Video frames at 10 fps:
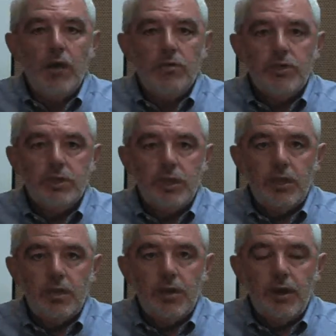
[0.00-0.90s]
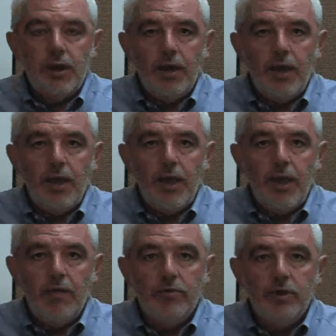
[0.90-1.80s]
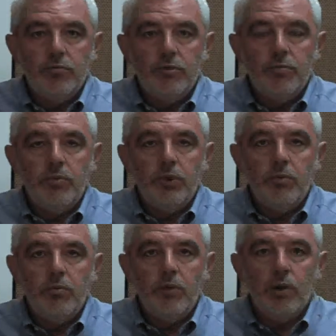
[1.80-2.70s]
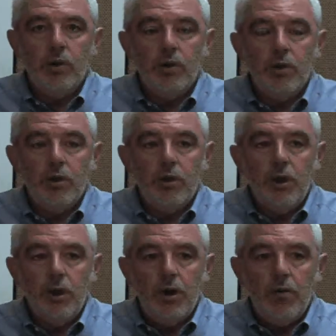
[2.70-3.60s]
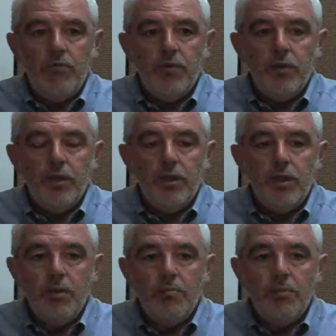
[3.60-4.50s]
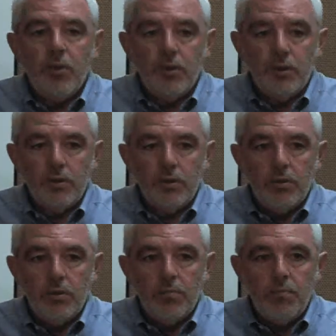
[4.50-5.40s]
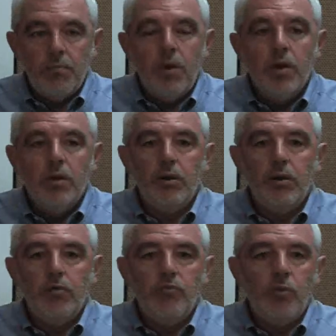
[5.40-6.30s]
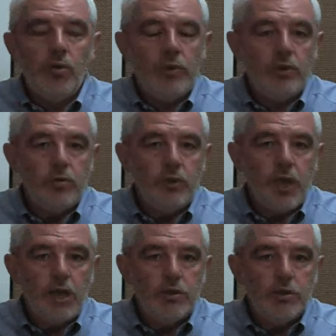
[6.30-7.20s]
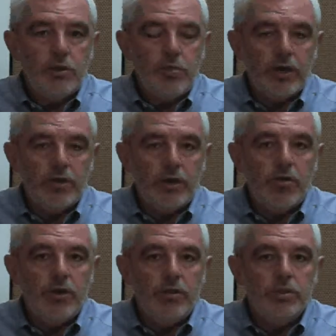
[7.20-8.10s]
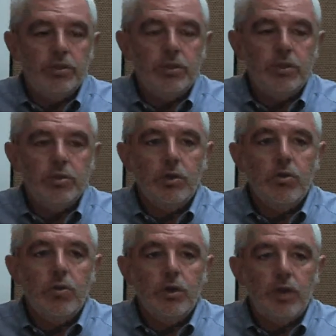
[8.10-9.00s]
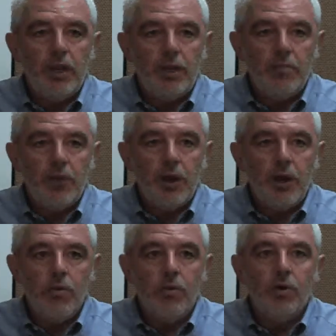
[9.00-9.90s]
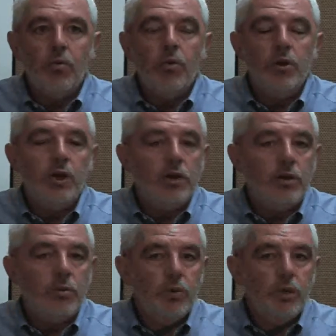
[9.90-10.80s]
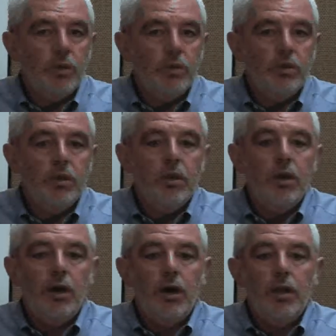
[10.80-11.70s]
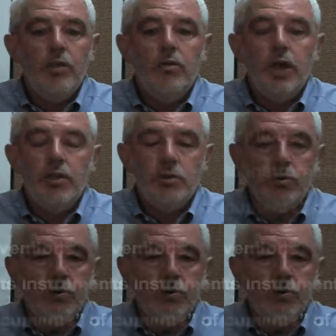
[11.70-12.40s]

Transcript: I would say, have come to the point where a very important part of what we do as humanitarians is coordinated by or coordinated with international